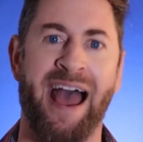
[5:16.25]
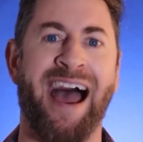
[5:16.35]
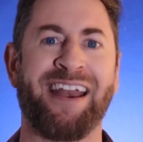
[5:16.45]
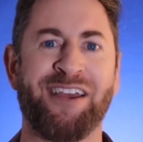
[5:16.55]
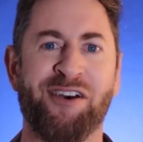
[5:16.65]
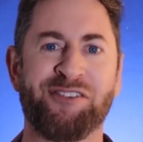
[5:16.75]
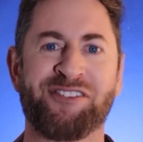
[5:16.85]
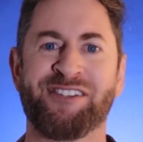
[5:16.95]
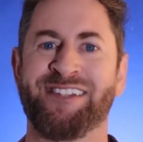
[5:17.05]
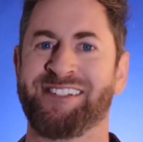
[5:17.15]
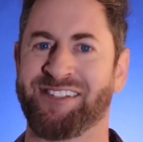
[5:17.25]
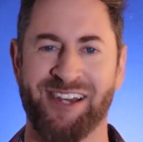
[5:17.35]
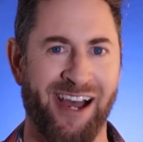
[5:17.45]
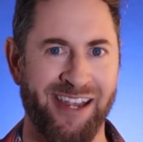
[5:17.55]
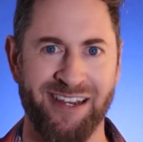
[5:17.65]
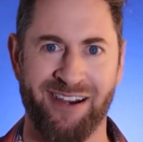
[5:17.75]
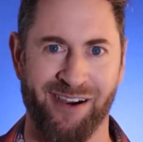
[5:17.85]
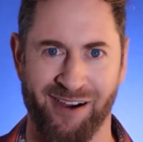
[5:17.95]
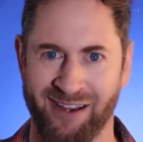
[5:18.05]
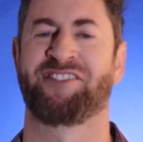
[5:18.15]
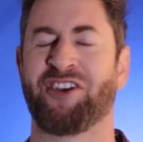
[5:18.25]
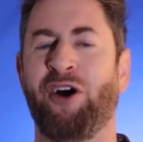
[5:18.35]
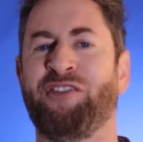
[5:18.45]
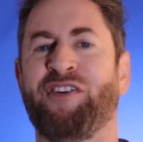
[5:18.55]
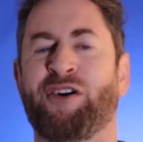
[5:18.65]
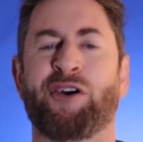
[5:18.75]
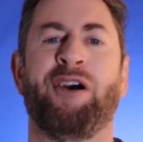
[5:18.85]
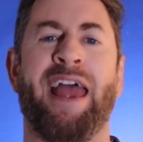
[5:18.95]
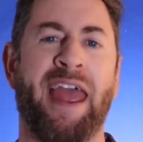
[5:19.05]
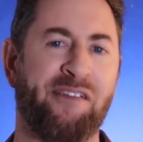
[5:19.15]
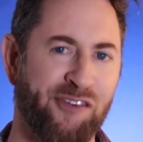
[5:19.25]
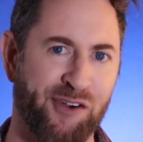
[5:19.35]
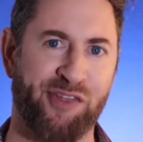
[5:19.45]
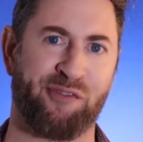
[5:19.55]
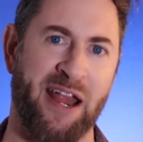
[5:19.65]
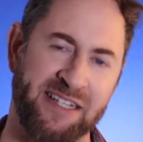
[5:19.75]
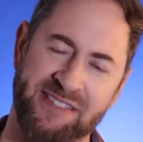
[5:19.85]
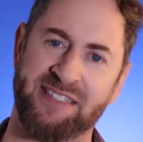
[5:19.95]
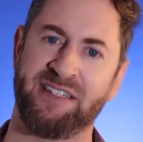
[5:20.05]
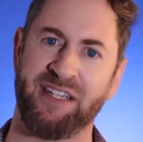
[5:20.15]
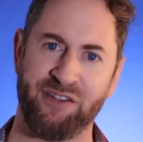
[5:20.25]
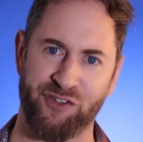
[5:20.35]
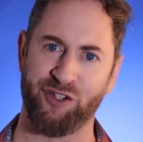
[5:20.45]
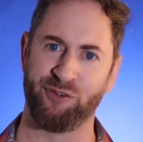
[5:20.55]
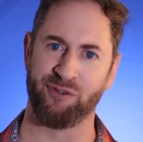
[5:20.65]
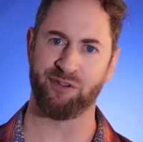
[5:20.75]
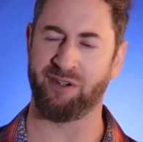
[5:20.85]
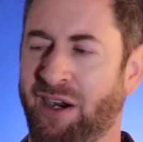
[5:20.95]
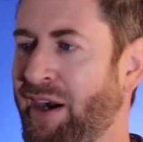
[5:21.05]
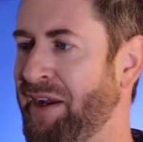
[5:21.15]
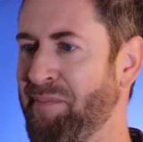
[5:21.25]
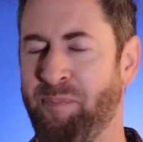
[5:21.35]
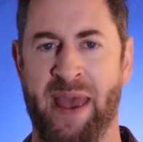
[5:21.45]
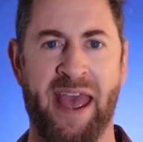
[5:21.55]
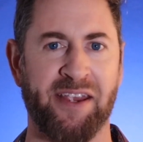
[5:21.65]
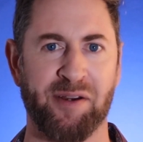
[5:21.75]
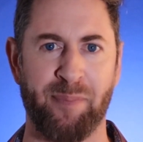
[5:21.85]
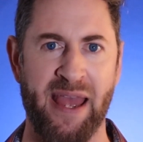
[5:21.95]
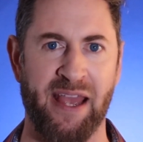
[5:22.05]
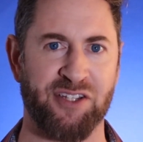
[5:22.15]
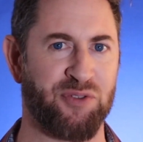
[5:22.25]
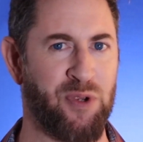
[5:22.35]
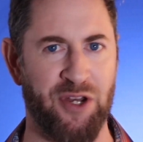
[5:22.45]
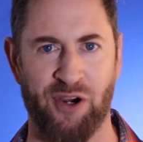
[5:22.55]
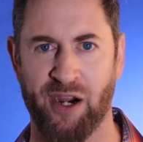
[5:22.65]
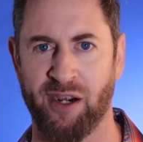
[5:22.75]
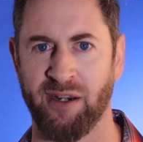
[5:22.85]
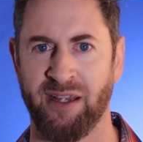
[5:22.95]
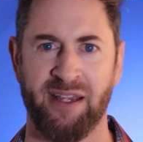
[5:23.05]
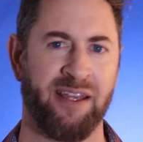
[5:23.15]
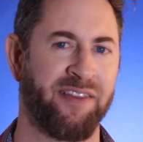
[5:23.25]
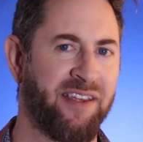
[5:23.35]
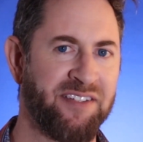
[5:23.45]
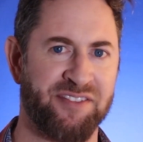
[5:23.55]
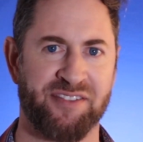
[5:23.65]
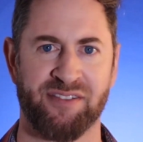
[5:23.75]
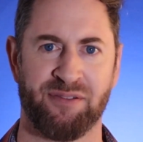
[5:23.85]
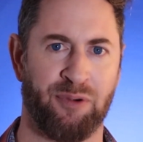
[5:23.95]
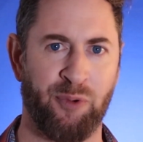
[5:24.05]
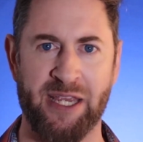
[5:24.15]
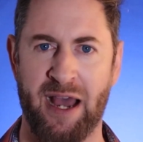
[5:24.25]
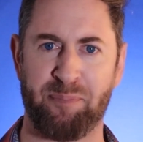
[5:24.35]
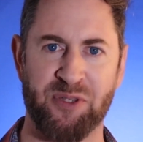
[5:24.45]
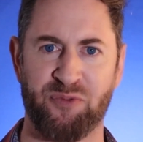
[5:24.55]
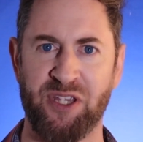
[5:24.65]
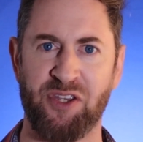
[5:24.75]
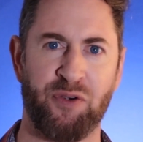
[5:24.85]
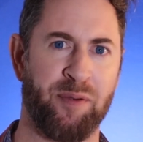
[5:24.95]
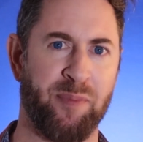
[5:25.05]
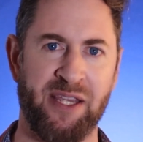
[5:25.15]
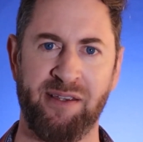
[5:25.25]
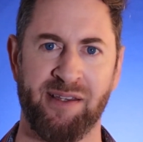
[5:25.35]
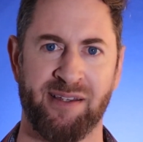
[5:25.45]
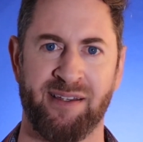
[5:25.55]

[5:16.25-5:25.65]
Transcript: Adios, sayonara. So if a girl ever threatens to leave you, all right, pack your bag, sweetheart. This, what we got between you and me,